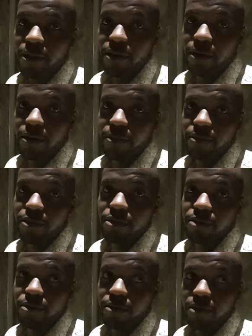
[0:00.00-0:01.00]
you know
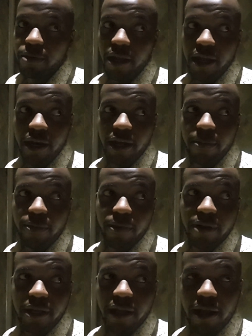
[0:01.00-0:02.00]
you end up
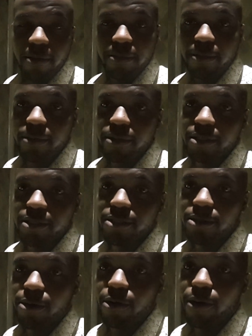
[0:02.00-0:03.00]
waking up
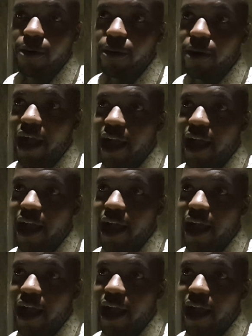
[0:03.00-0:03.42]
so